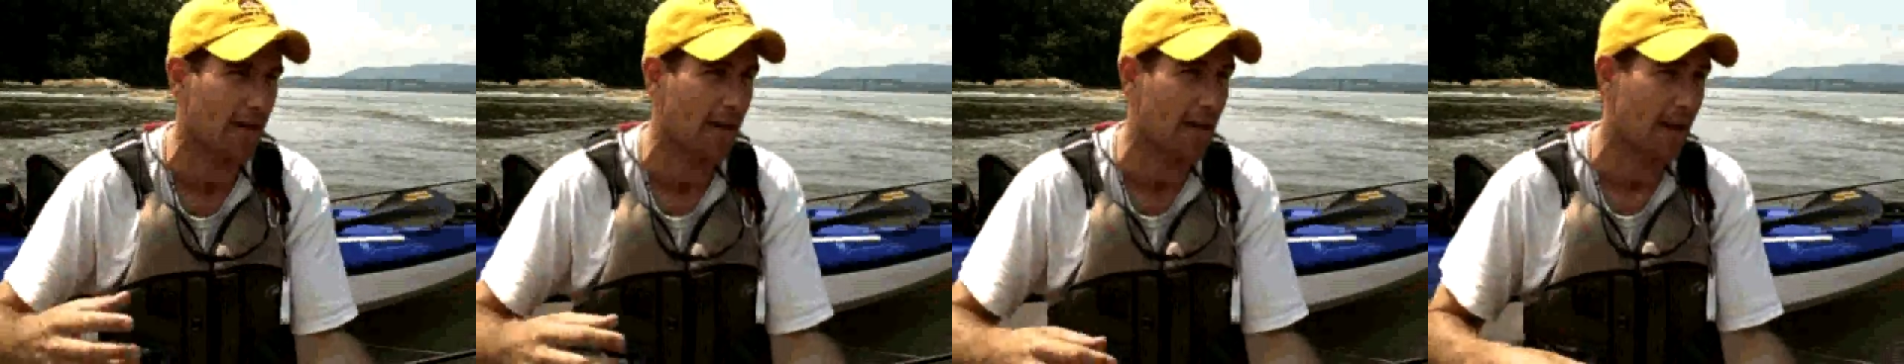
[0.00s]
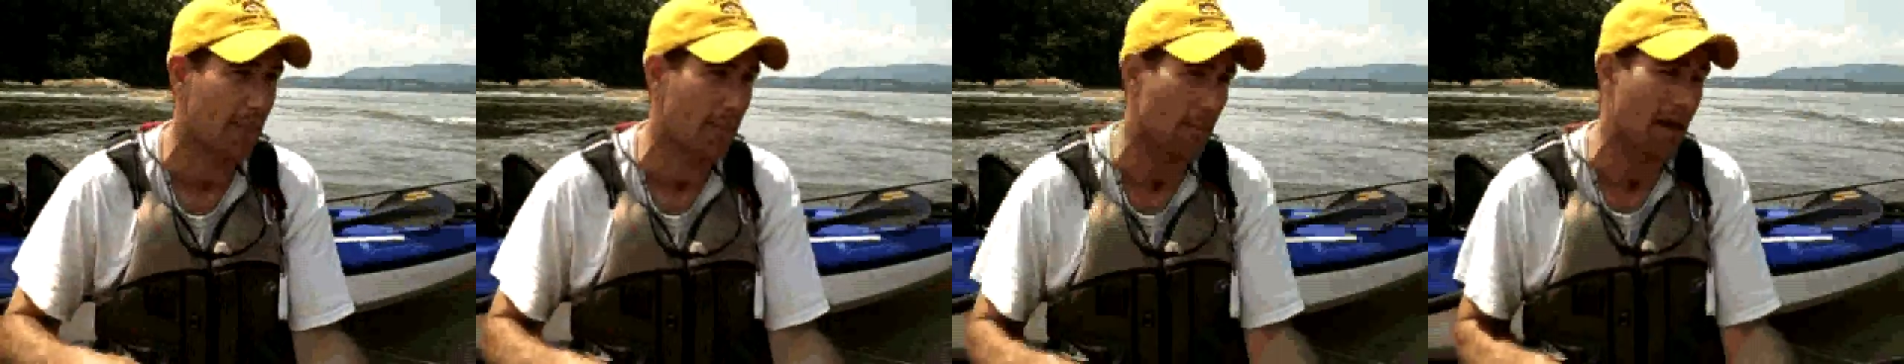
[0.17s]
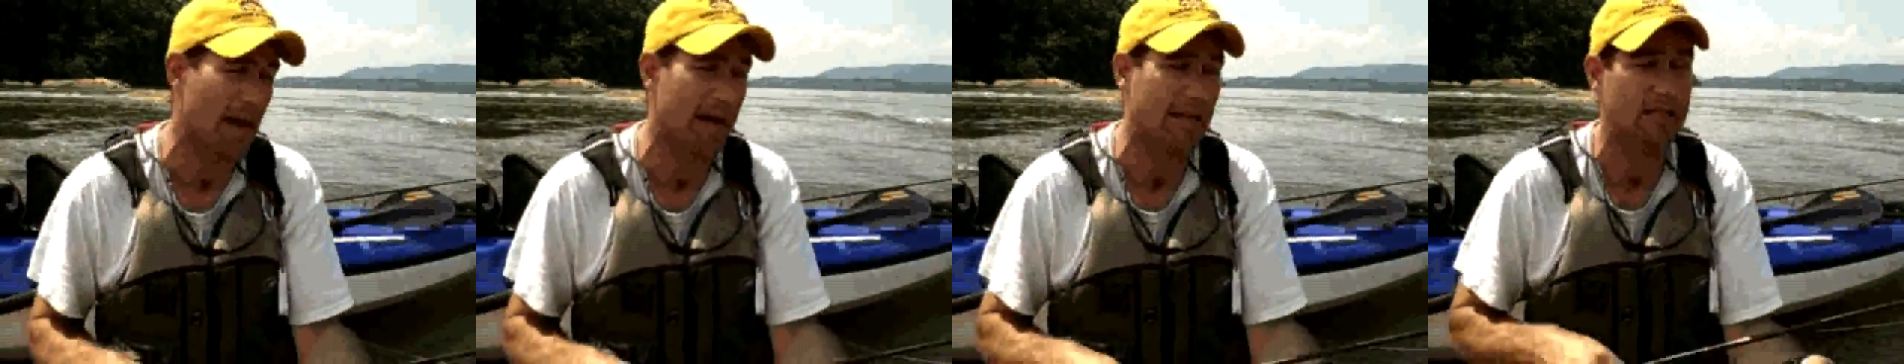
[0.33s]
And
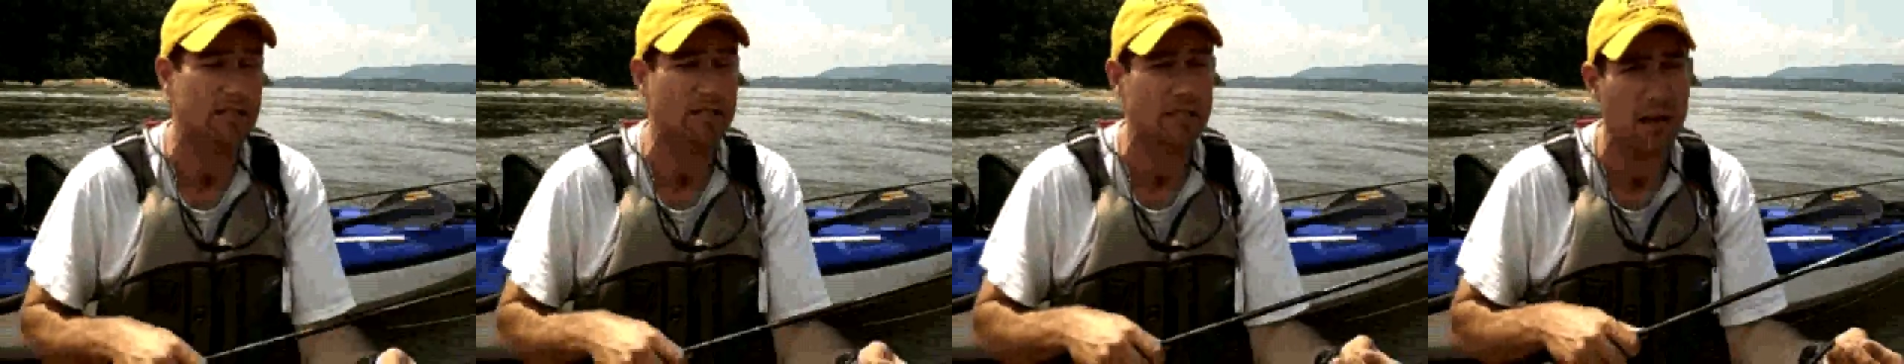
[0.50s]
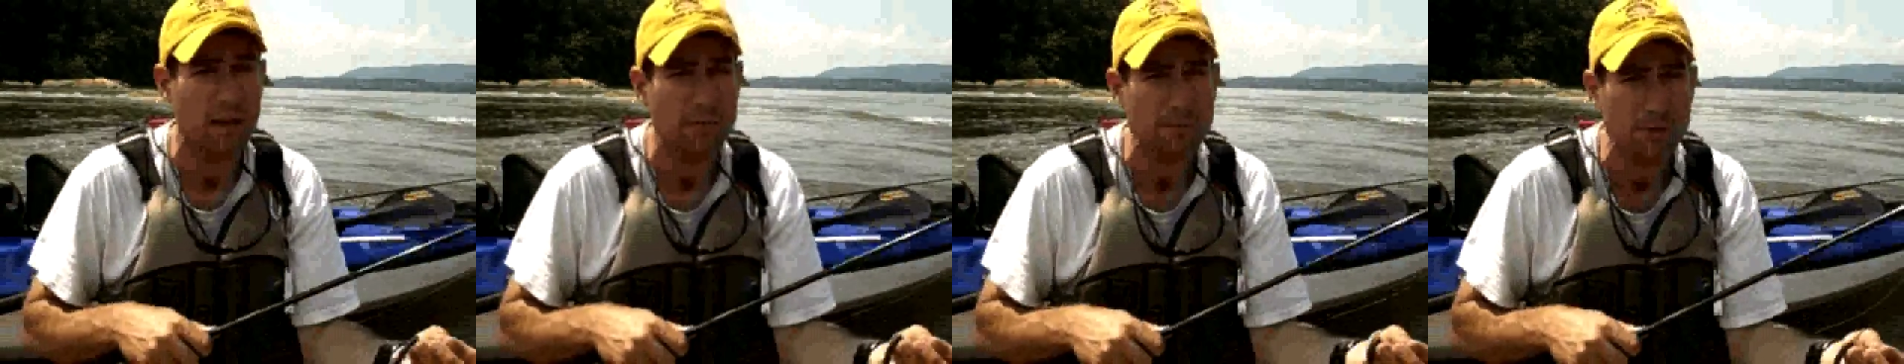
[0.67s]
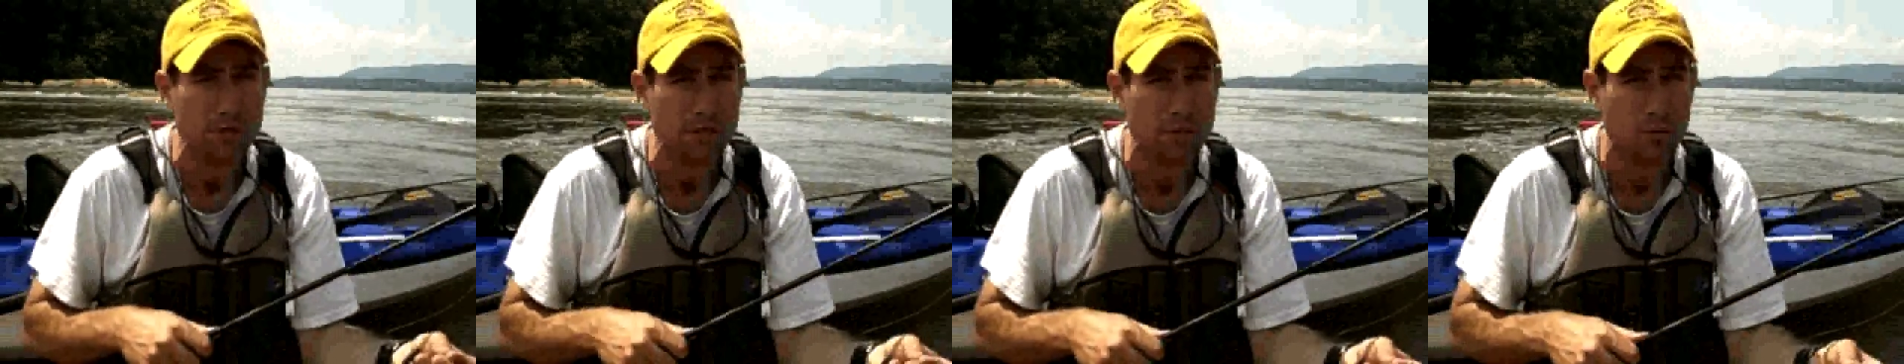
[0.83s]
my
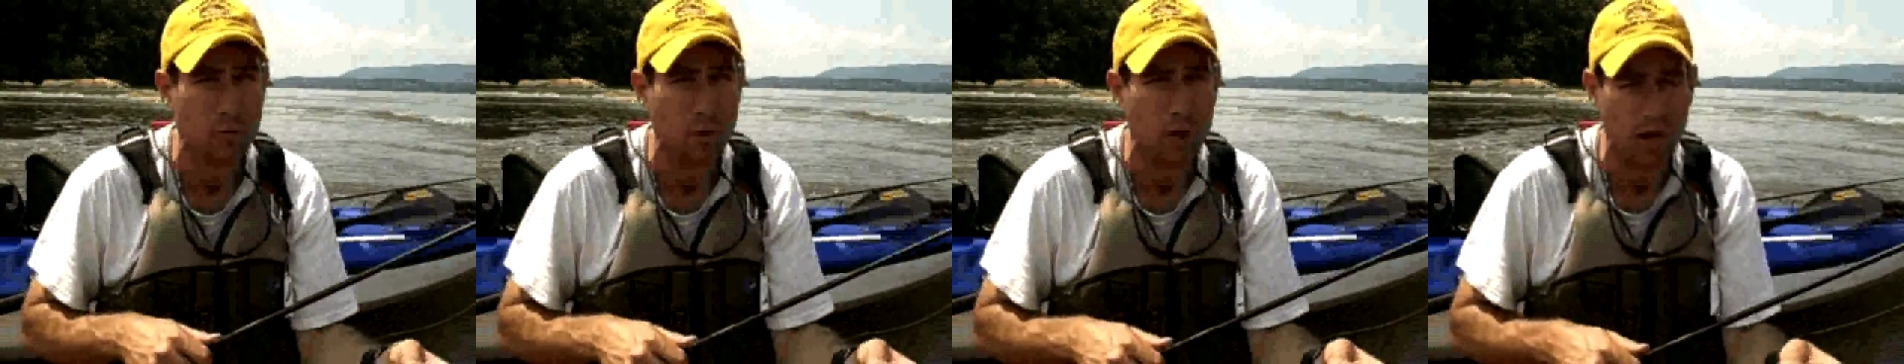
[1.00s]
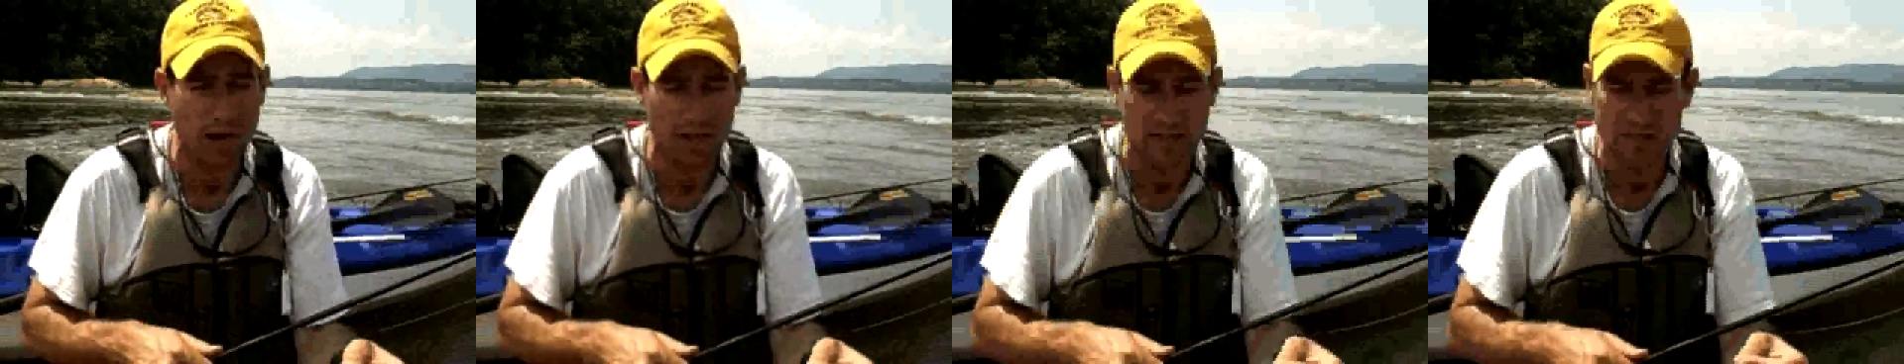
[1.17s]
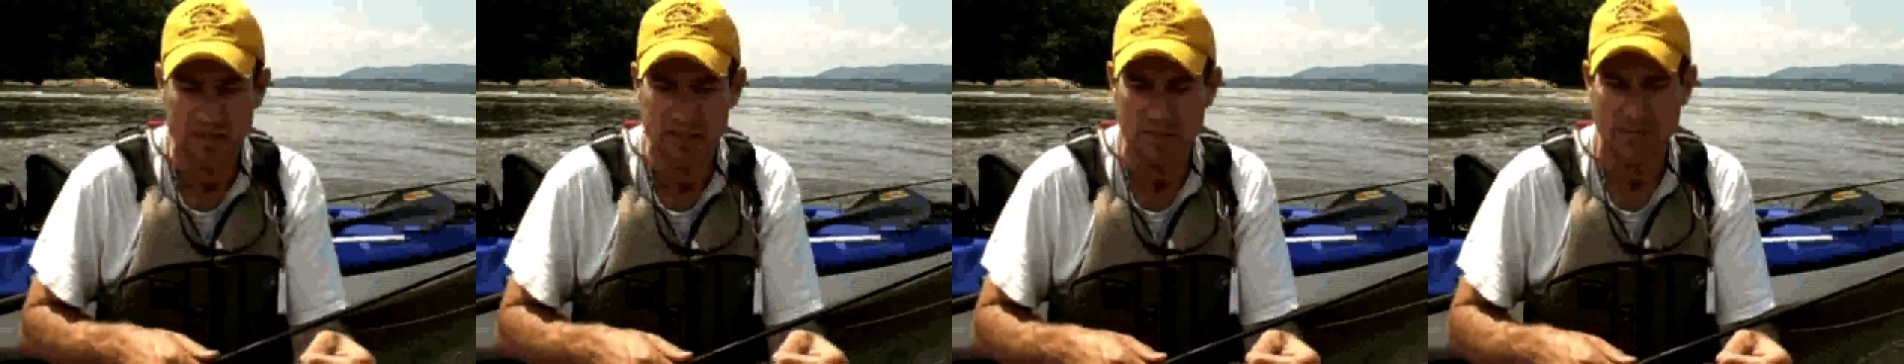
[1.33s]
assumption
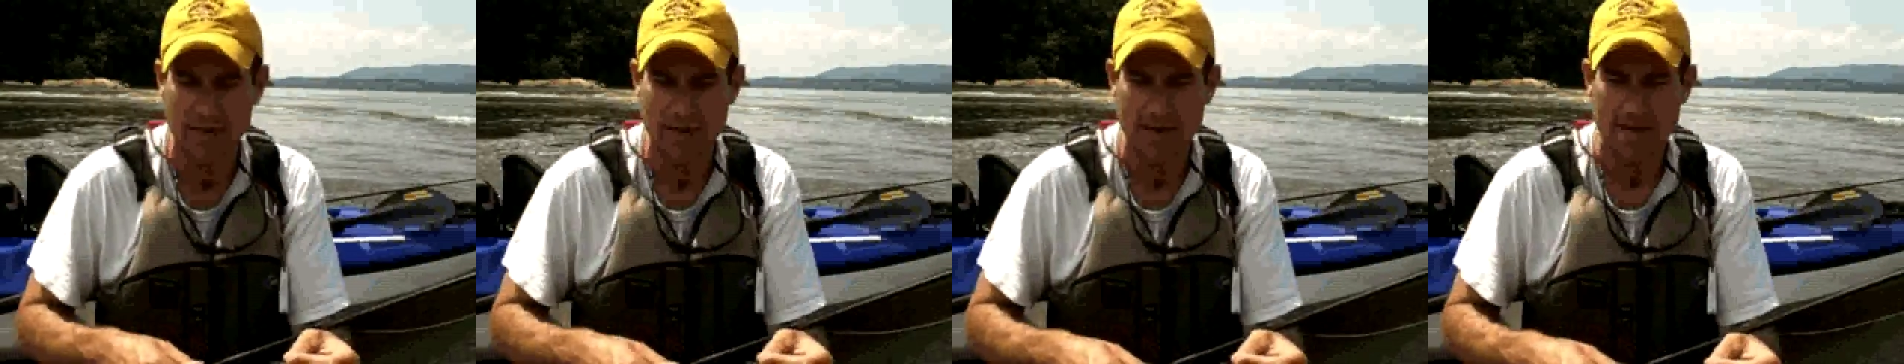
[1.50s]
was,